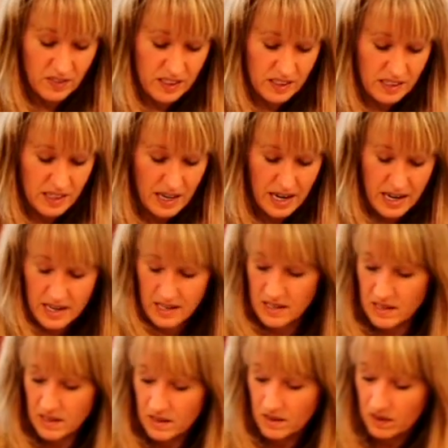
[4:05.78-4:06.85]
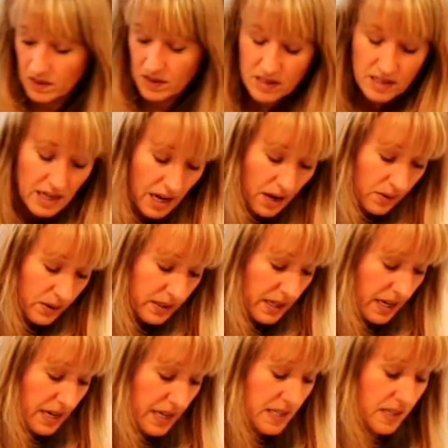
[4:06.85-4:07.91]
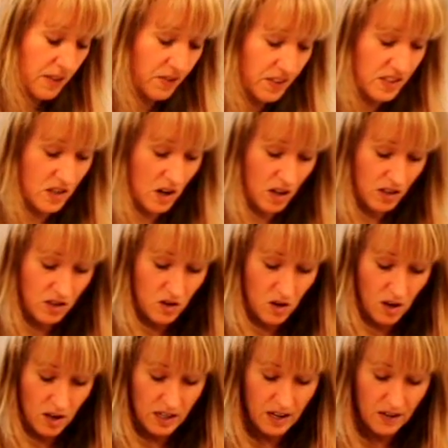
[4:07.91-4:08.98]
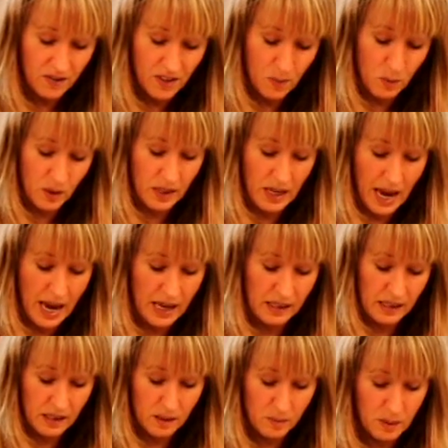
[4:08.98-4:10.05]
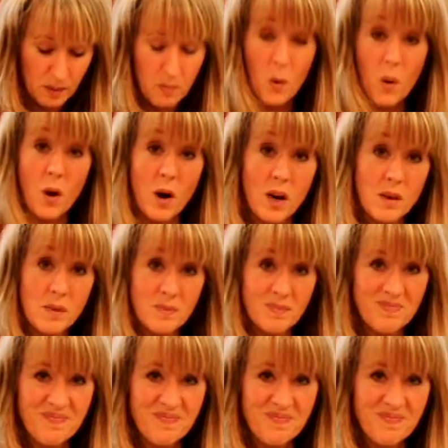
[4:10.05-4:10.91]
give it a taste, see how it tastes. If it's not strong enough, then we're going to add a little bit more.